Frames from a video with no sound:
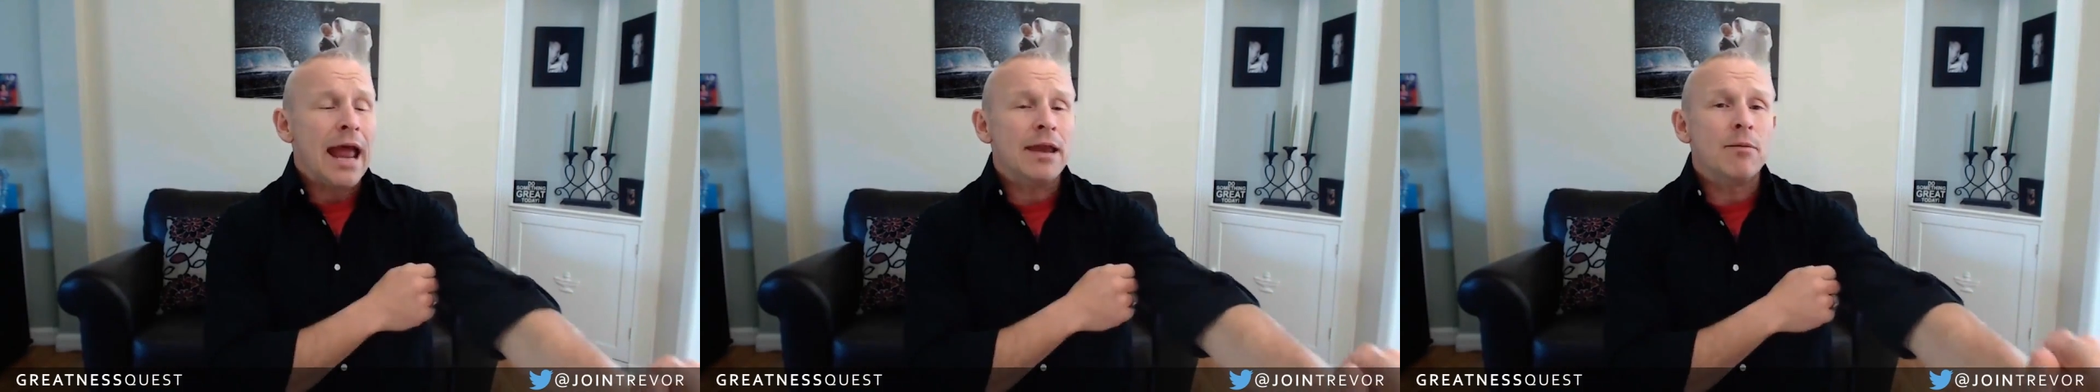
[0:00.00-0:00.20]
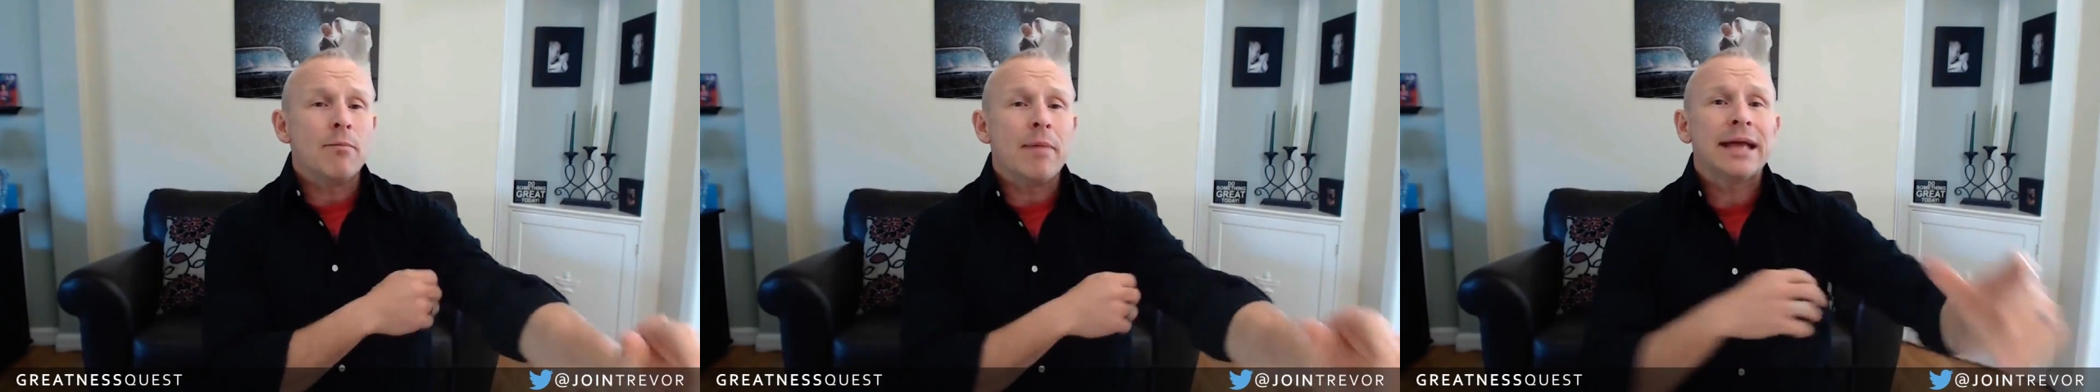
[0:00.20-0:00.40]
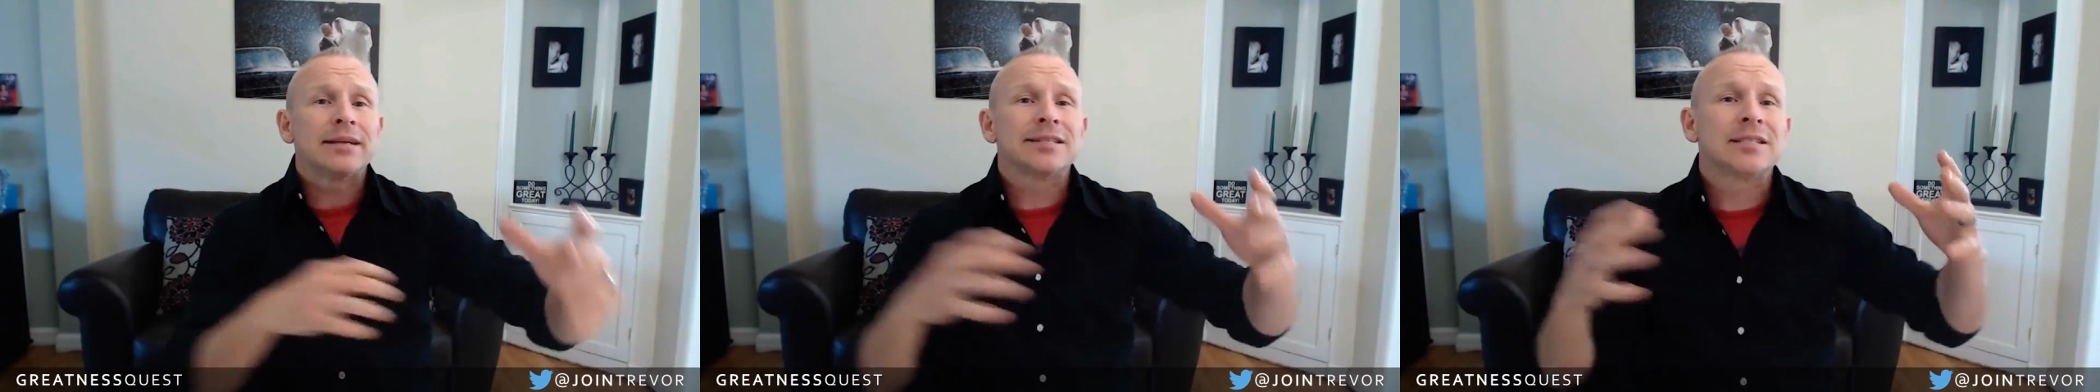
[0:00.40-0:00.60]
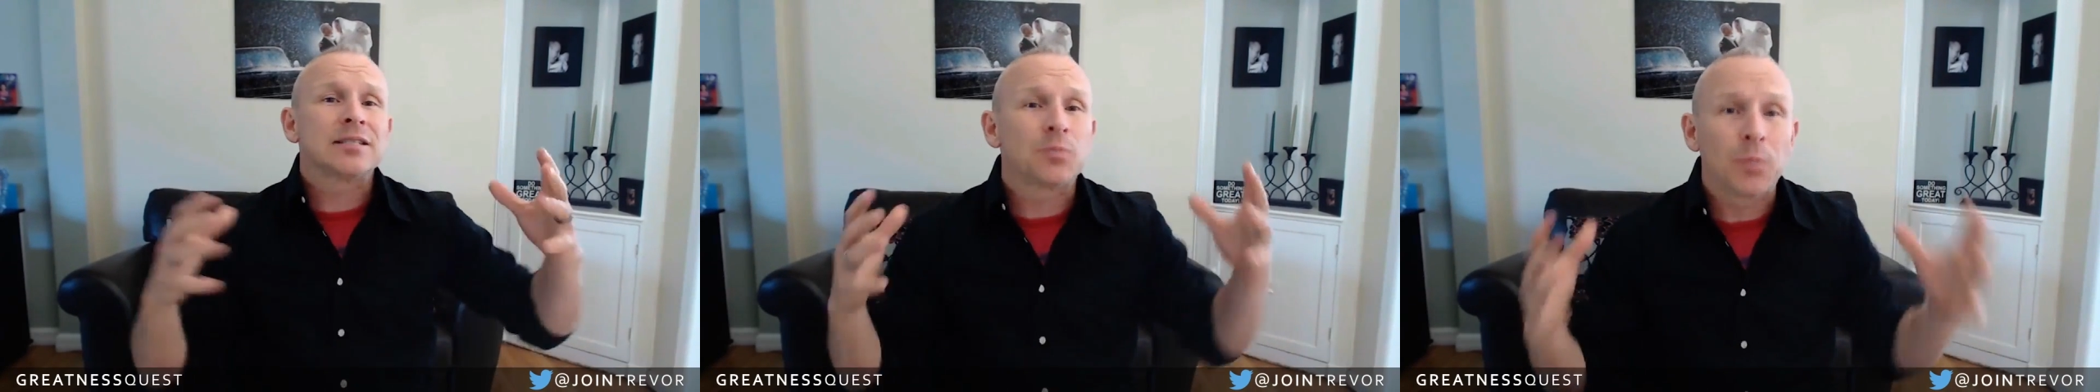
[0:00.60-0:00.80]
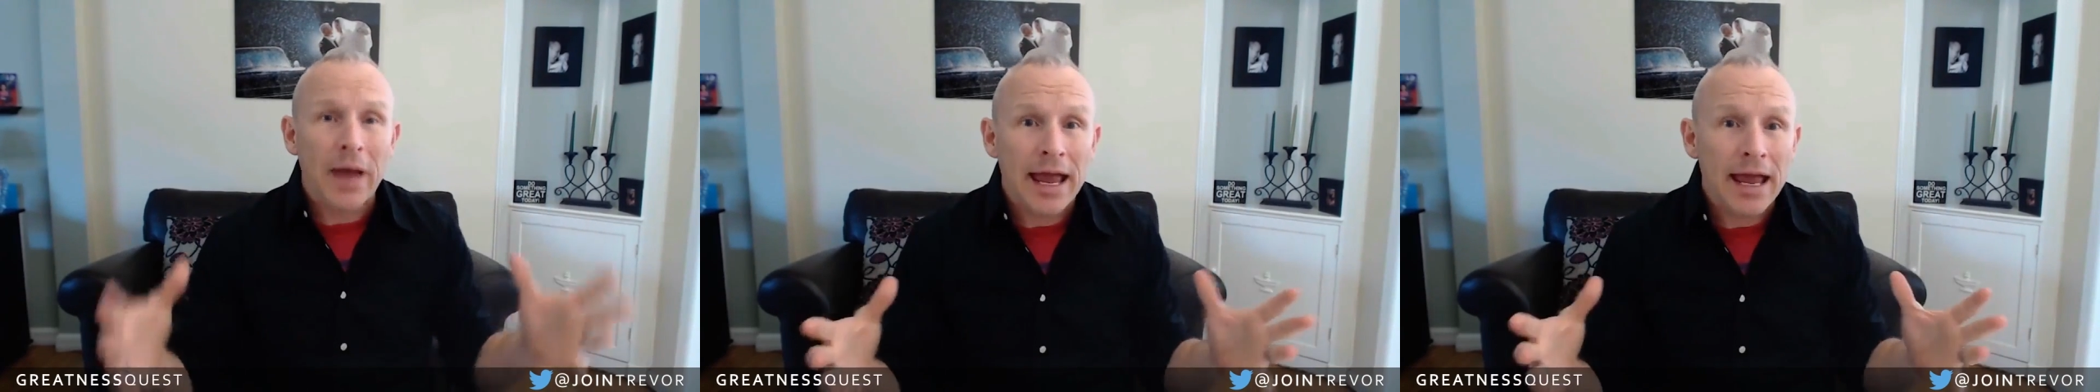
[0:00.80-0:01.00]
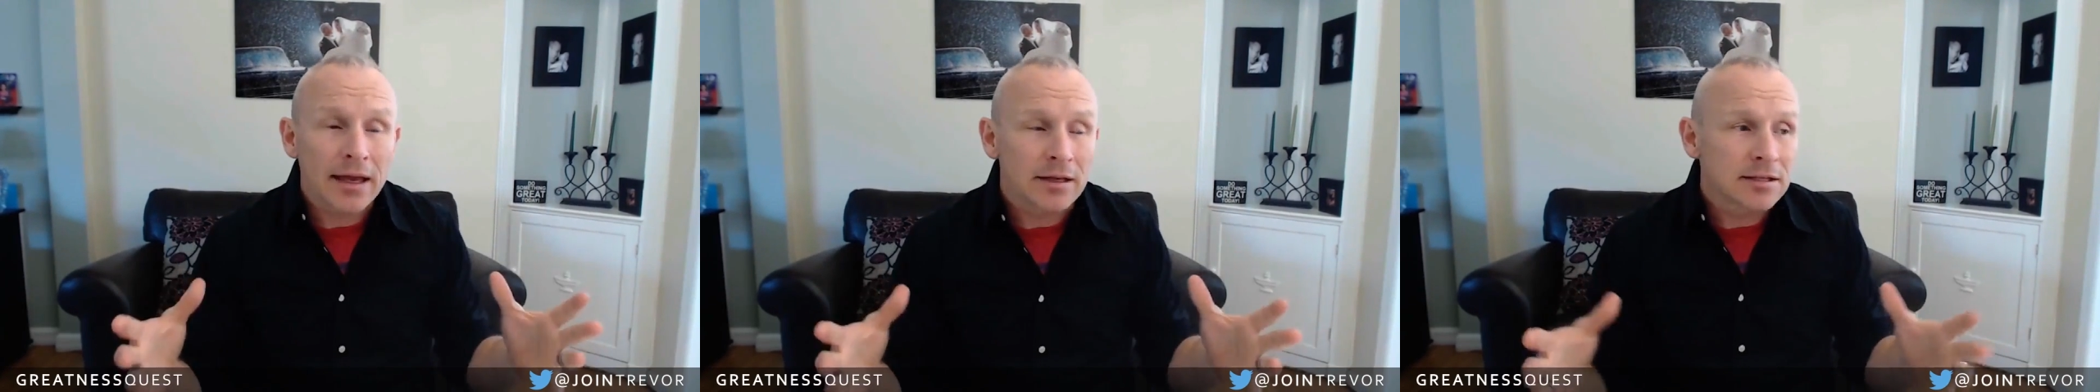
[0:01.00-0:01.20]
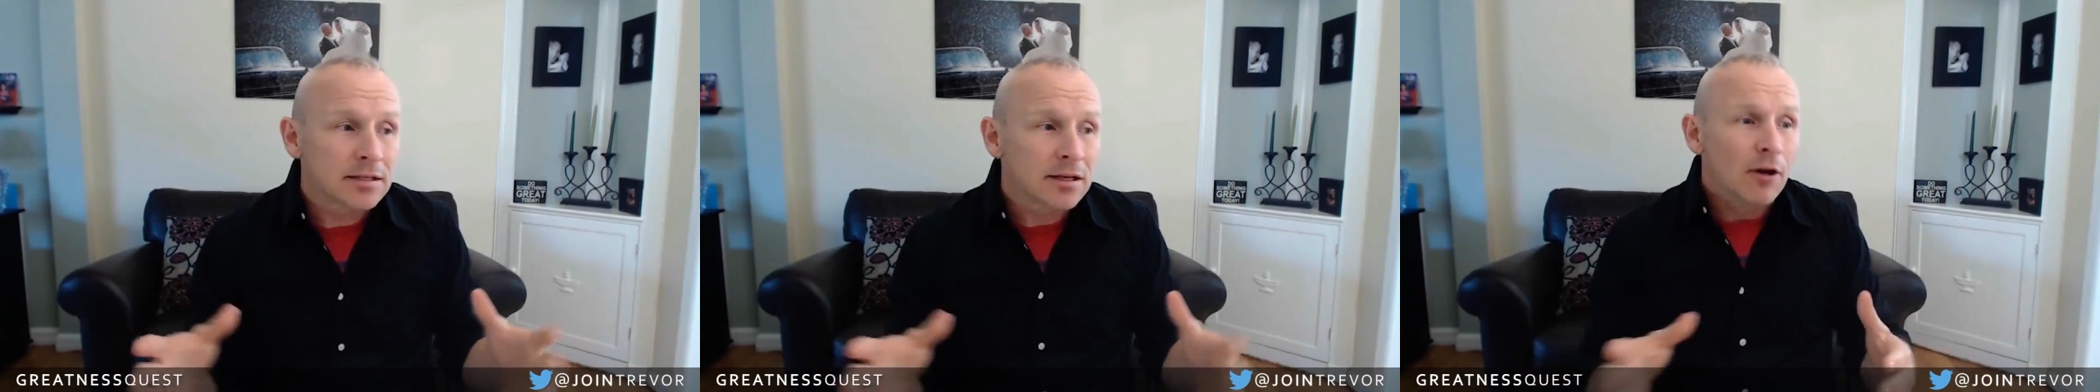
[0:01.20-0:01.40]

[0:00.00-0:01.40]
and it makes space